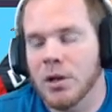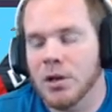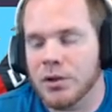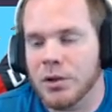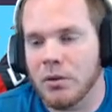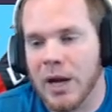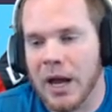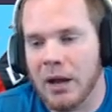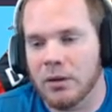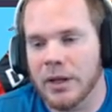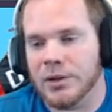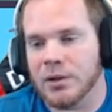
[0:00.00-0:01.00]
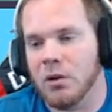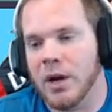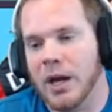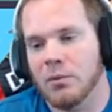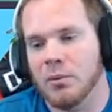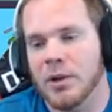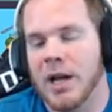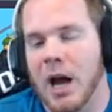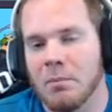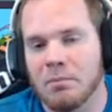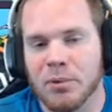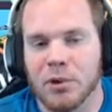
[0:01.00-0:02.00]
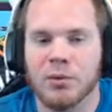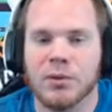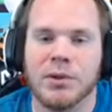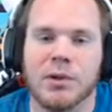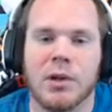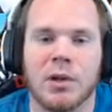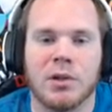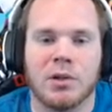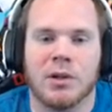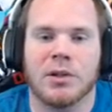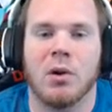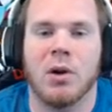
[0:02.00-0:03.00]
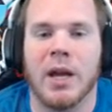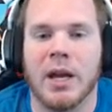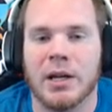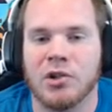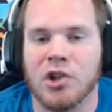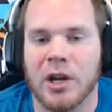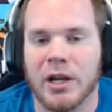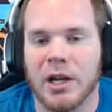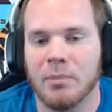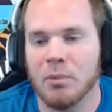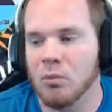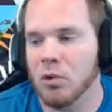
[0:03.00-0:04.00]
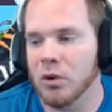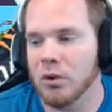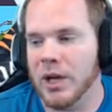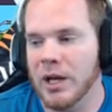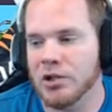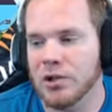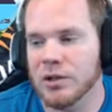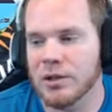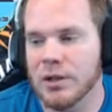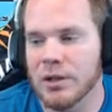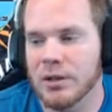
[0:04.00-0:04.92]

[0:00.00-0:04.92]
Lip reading: So now let's go ahead. We got boots. So let's go ahead and check a couple more locations.